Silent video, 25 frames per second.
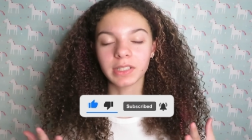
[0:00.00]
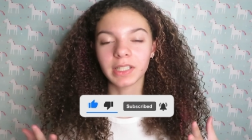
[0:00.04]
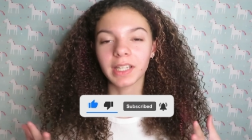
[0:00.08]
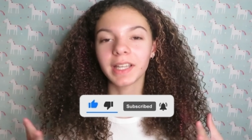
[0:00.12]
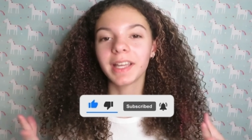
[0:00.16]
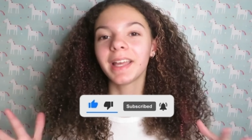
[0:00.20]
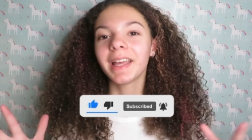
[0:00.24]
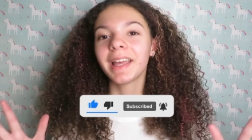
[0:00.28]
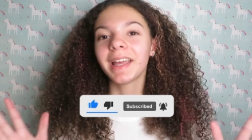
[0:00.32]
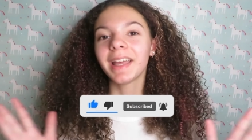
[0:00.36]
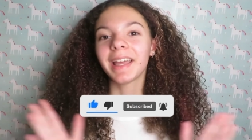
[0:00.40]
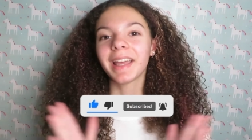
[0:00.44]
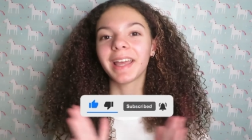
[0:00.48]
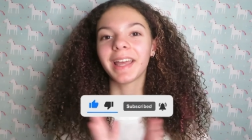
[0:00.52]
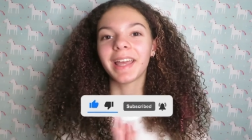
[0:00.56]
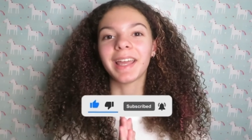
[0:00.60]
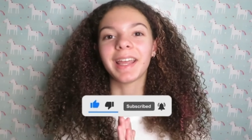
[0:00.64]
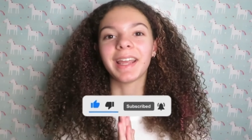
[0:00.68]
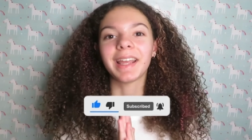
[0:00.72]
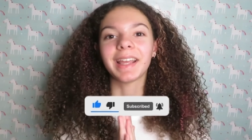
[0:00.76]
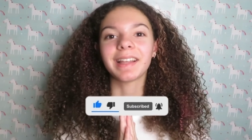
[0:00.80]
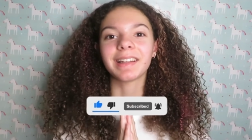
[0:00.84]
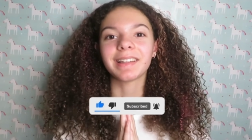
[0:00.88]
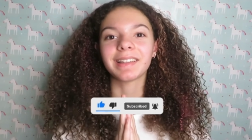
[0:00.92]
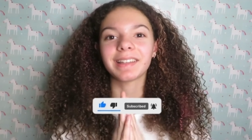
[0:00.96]

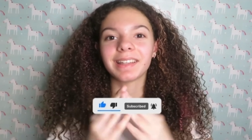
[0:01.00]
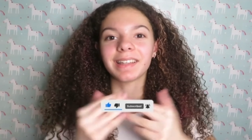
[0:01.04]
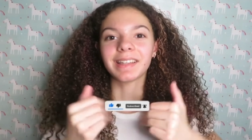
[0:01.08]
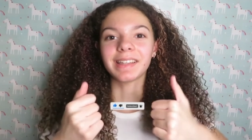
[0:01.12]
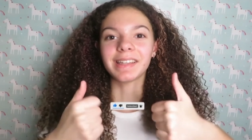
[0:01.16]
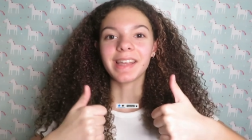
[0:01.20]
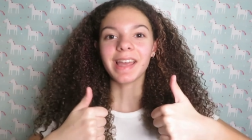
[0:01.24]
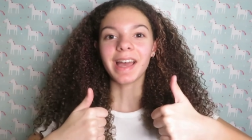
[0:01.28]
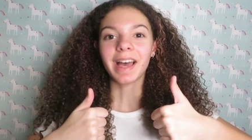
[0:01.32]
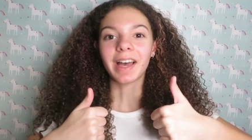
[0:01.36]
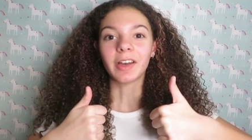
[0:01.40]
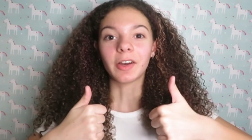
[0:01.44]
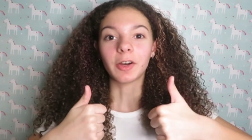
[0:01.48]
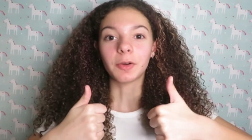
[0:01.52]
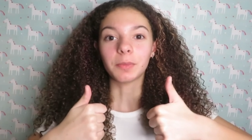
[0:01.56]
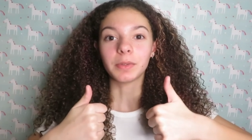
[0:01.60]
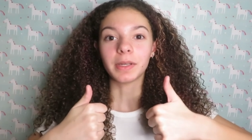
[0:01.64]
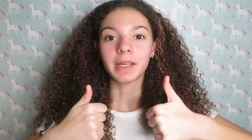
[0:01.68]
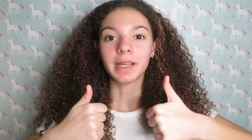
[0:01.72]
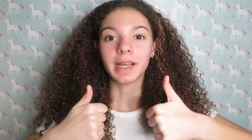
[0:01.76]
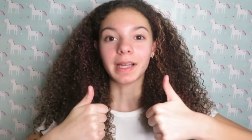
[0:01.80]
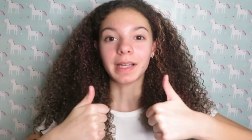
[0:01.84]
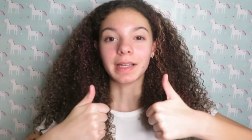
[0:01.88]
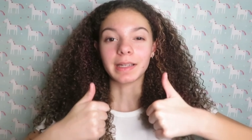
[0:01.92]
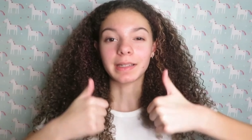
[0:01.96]
And yeah, I hope
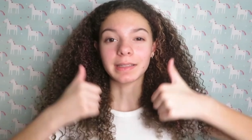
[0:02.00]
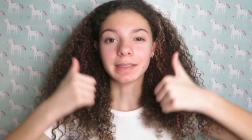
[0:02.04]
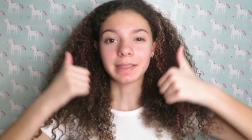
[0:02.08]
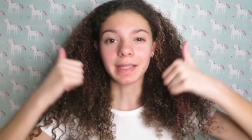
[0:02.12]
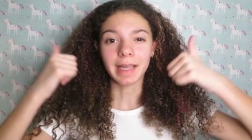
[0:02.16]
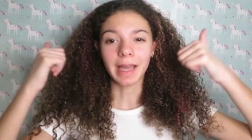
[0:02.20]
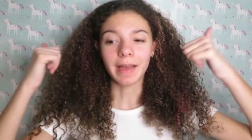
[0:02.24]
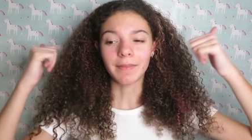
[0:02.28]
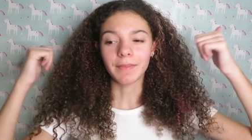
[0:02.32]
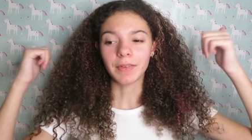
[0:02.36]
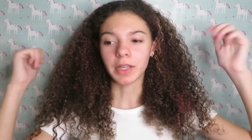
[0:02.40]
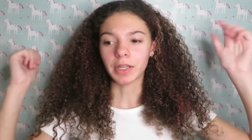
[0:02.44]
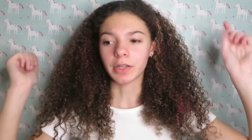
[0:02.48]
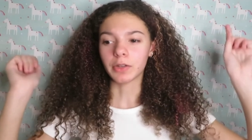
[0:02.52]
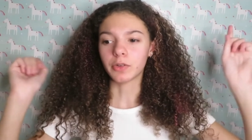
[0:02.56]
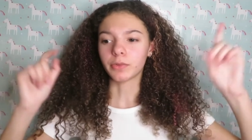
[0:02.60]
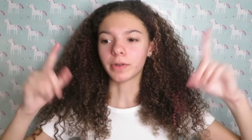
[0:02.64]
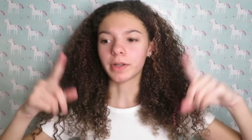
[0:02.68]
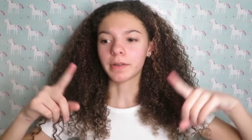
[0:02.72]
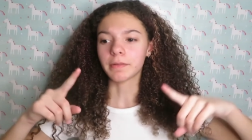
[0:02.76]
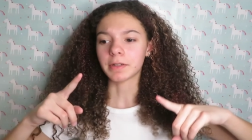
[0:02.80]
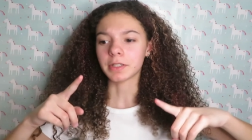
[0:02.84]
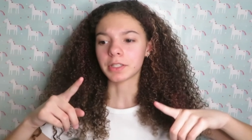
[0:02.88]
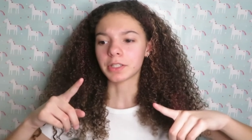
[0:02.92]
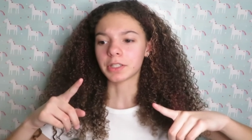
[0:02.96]
you guys have a
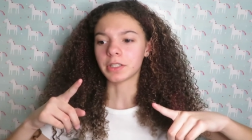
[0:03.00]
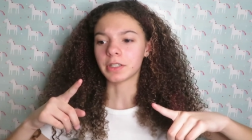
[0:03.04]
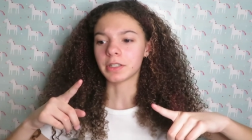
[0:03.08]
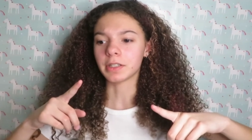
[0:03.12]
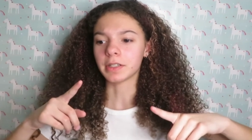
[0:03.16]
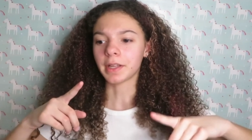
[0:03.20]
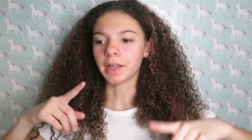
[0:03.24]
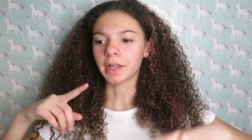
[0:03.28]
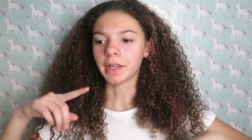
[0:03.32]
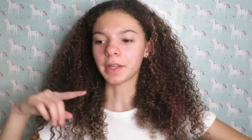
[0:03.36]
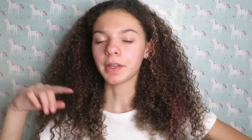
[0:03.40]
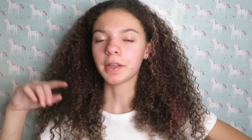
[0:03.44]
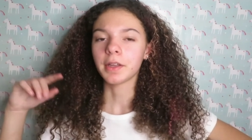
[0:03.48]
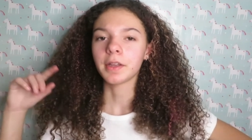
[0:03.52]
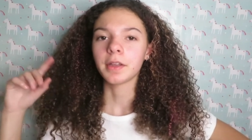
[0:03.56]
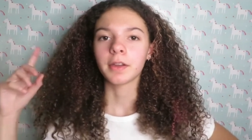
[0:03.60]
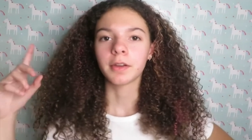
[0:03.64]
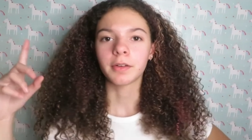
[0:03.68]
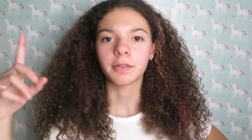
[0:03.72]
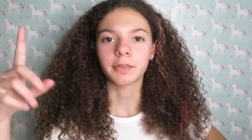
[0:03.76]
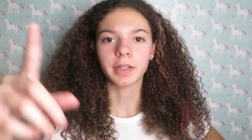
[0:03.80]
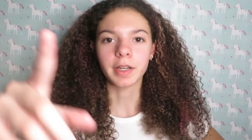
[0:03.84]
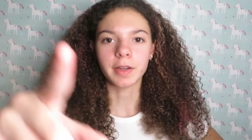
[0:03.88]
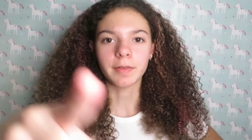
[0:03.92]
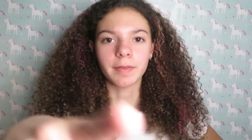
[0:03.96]
great rest of your day,
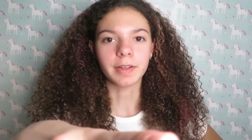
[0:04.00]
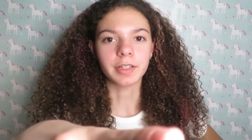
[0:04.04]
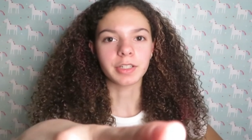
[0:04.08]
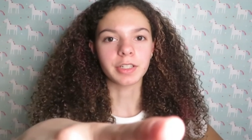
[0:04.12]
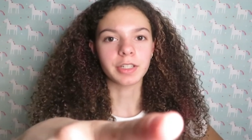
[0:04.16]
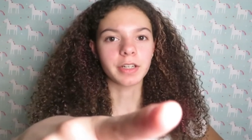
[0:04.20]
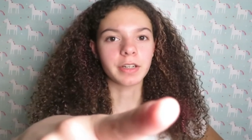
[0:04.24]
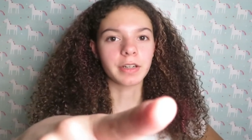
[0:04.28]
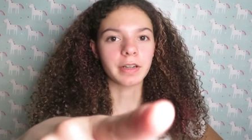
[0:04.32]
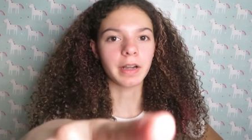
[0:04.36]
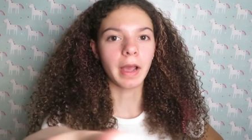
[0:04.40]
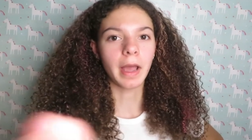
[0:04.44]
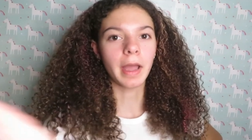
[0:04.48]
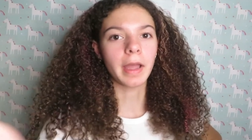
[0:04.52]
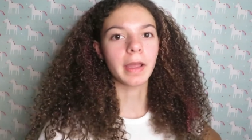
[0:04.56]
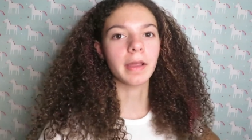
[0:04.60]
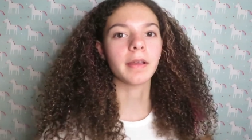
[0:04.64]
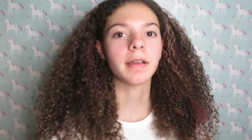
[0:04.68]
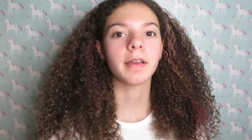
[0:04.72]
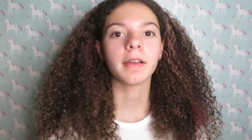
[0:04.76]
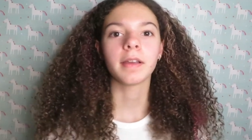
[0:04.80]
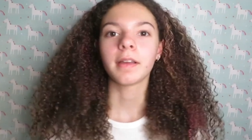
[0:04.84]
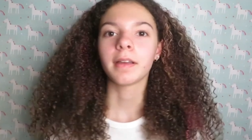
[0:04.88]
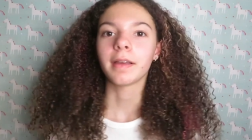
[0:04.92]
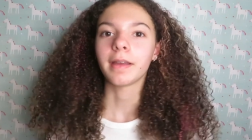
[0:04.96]
great rest of your night,
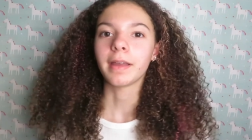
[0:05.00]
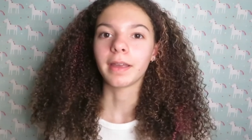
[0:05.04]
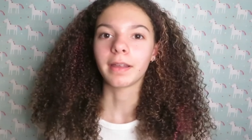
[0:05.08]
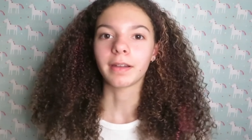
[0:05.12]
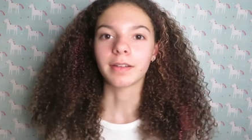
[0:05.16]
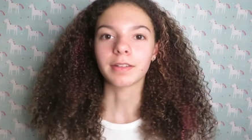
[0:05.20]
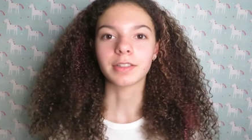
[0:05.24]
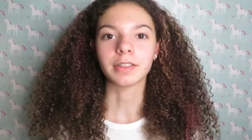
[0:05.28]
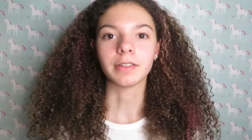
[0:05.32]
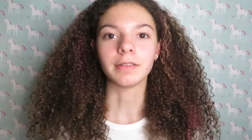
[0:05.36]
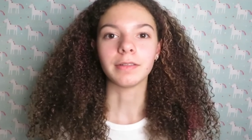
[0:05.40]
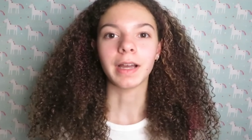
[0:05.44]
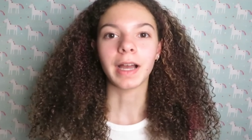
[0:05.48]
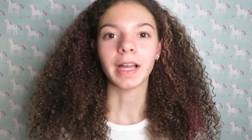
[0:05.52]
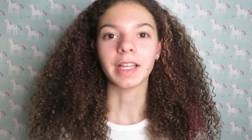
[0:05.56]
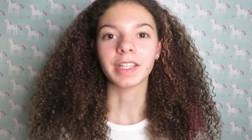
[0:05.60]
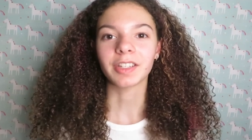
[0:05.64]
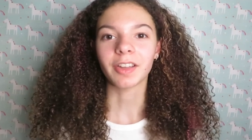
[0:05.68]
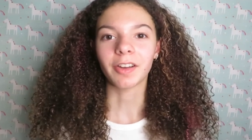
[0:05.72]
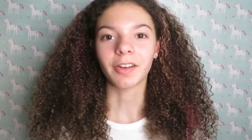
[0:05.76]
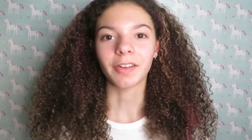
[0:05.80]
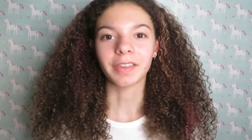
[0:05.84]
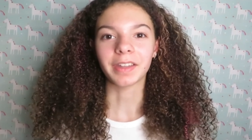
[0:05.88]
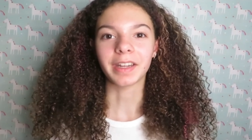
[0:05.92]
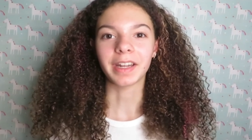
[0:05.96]
and I'll see you guys
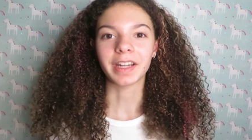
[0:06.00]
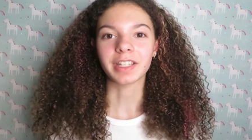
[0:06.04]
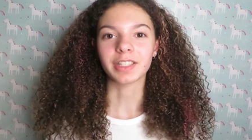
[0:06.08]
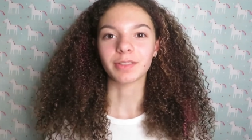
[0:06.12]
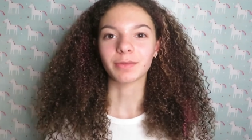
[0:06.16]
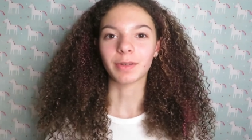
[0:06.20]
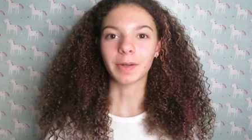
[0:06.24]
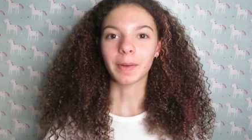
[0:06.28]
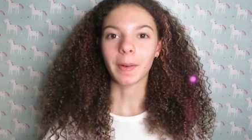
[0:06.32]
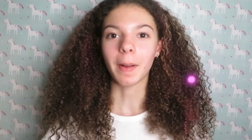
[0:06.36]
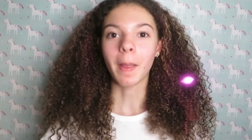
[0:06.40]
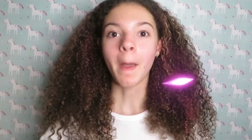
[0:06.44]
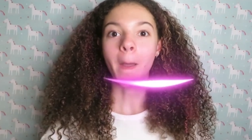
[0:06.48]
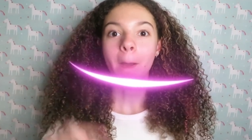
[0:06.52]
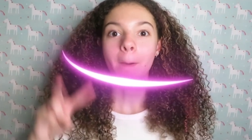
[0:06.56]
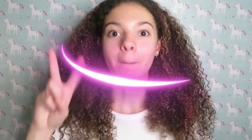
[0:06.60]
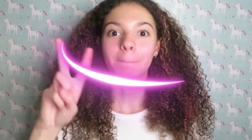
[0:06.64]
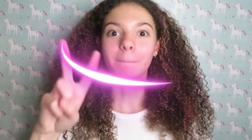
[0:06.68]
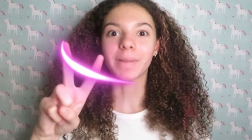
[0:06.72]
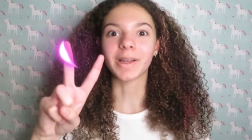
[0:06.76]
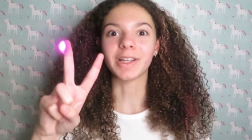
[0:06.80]
on the next one.